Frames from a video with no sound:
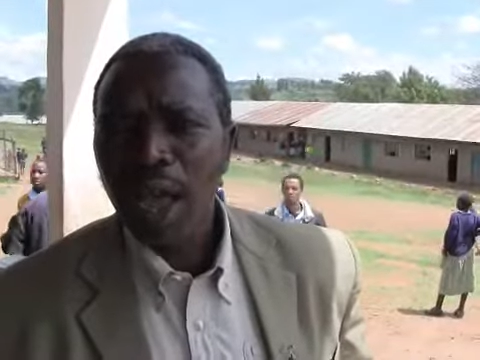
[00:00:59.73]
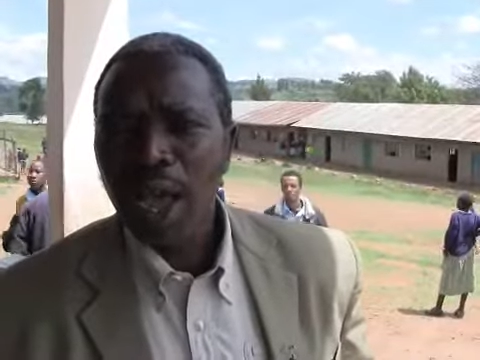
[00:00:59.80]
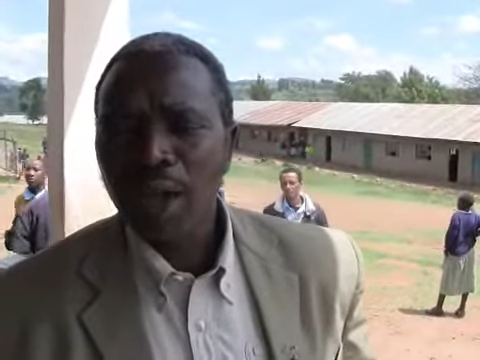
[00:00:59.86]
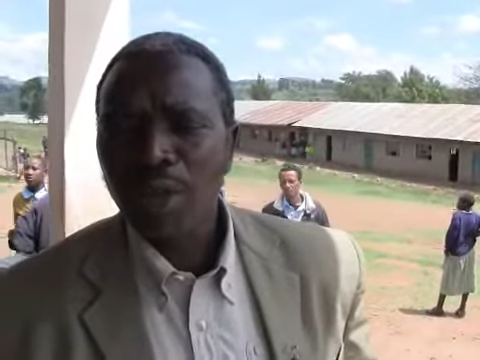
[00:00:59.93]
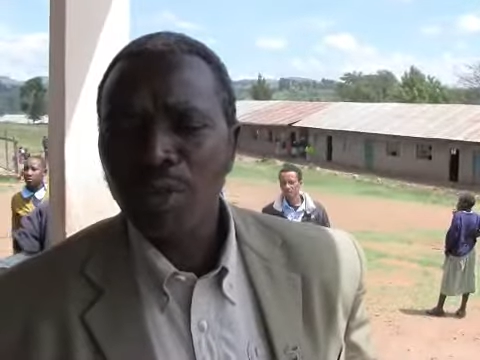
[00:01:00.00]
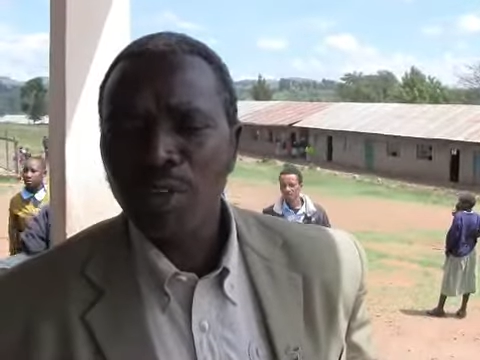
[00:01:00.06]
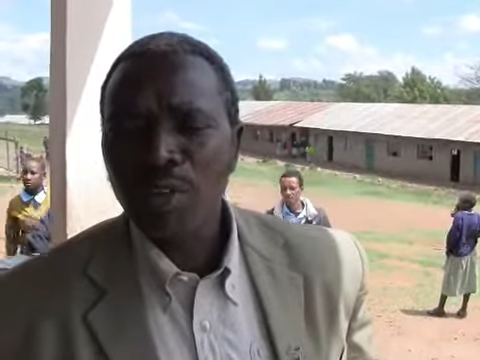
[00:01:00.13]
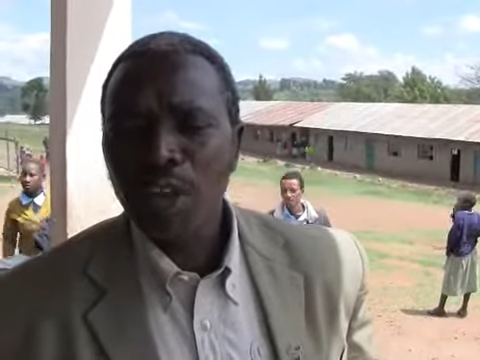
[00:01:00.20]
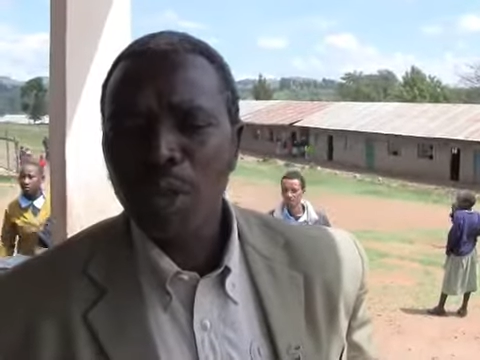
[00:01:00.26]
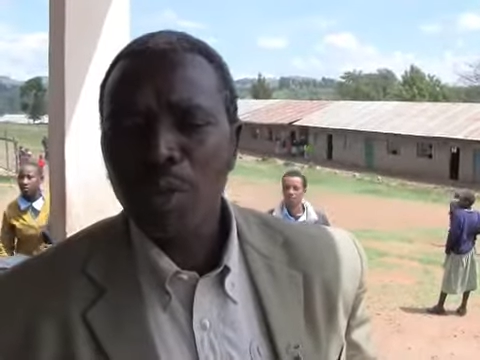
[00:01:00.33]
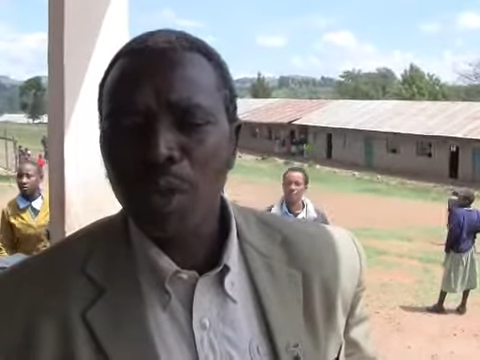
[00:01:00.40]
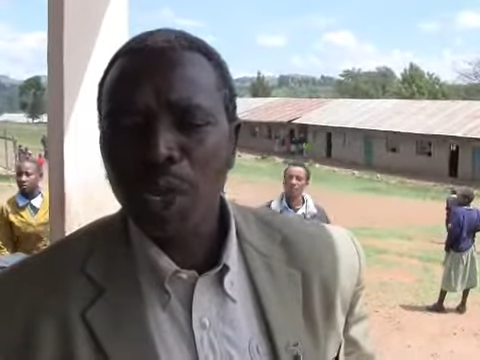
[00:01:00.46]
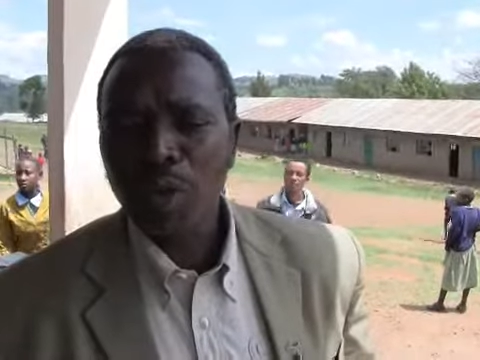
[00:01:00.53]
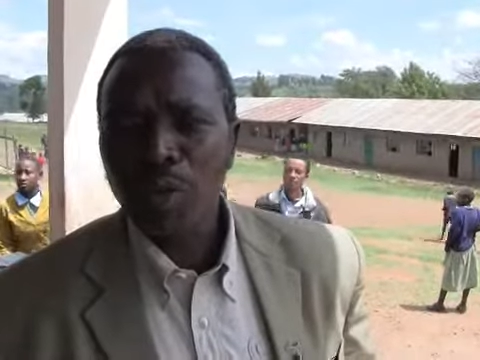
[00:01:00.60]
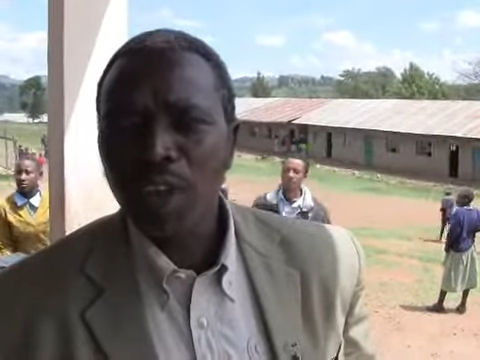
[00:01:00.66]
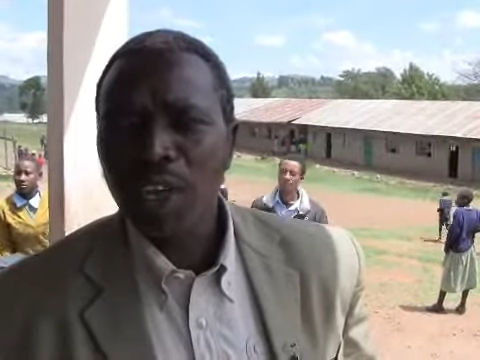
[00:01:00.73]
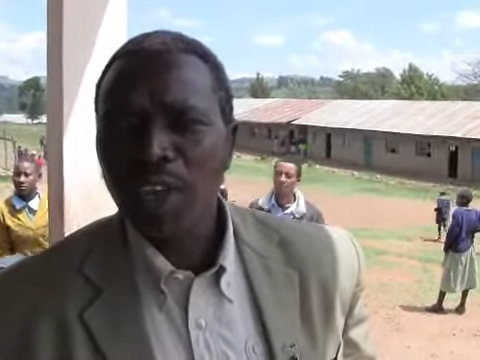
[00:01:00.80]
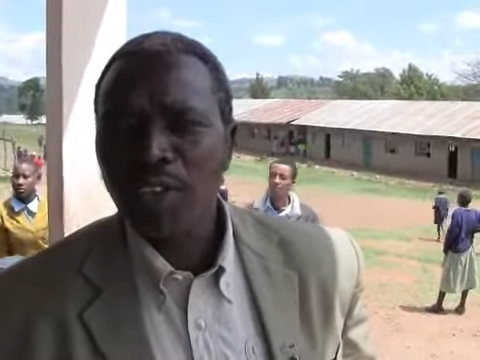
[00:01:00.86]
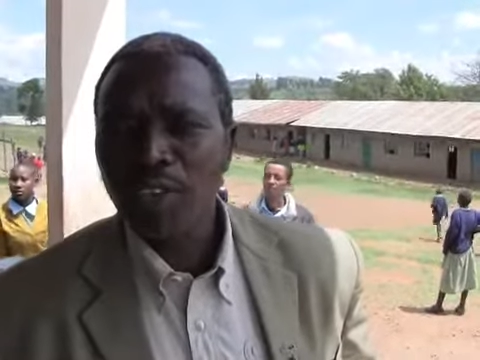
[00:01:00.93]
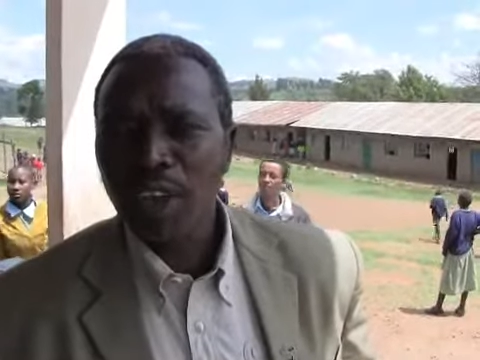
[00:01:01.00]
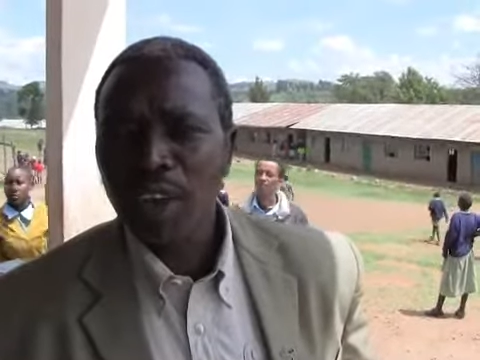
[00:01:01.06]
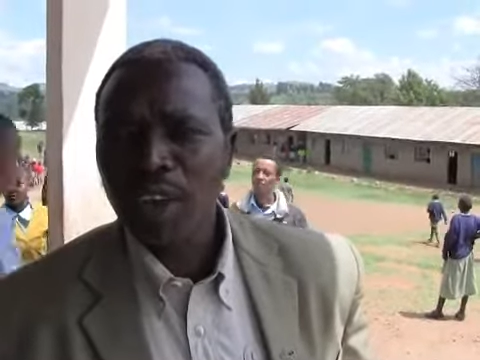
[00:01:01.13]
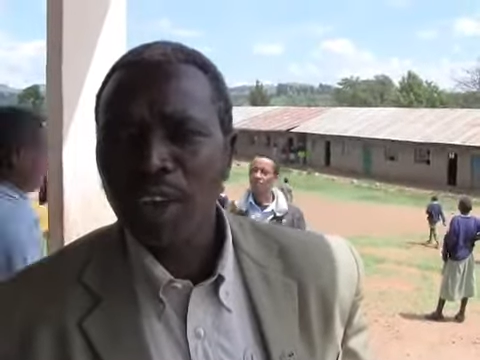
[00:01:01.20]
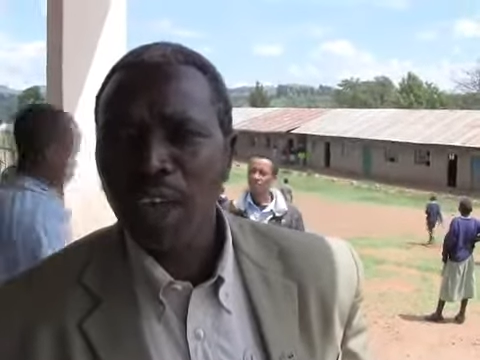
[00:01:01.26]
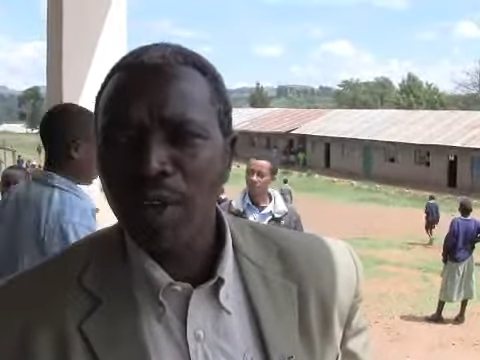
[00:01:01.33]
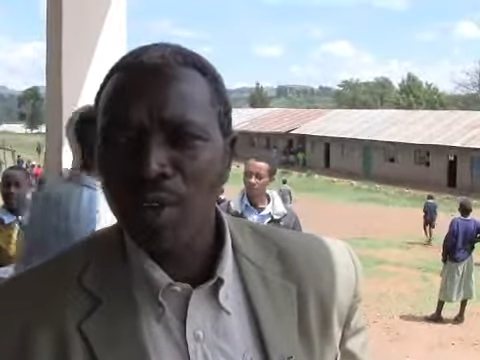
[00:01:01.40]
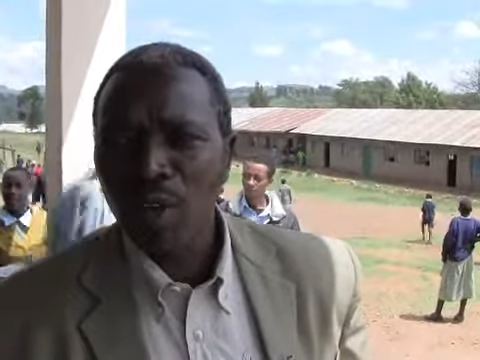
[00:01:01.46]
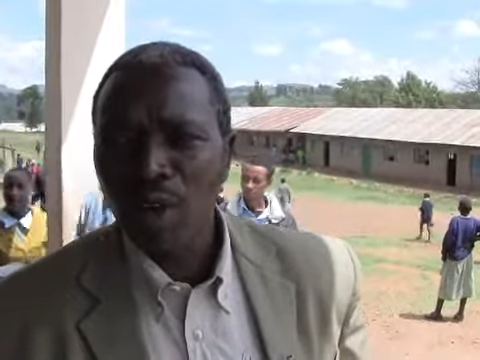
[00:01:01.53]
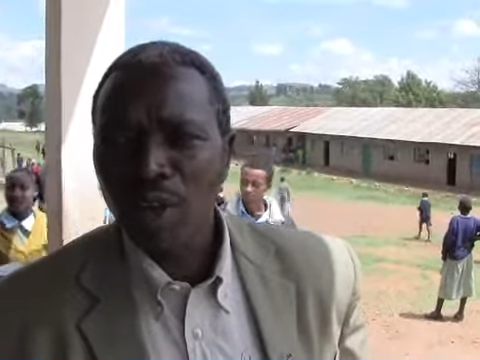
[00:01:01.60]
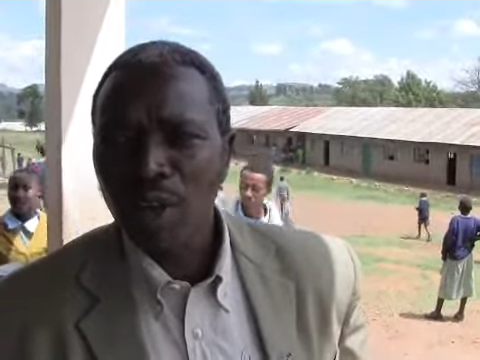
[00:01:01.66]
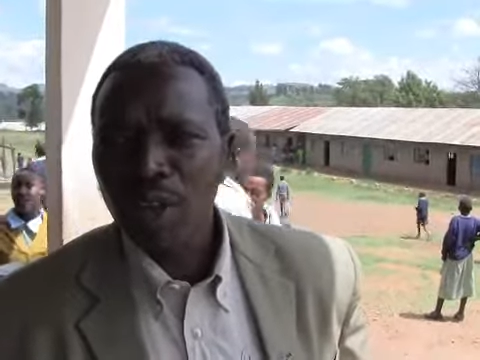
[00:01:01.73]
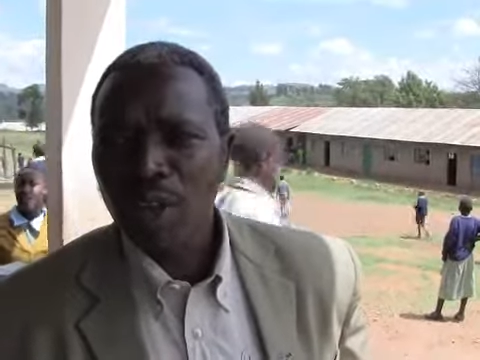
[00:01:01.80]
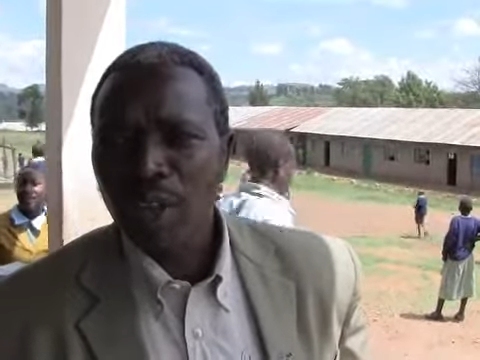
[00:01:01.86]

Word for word: and also some went to the district level.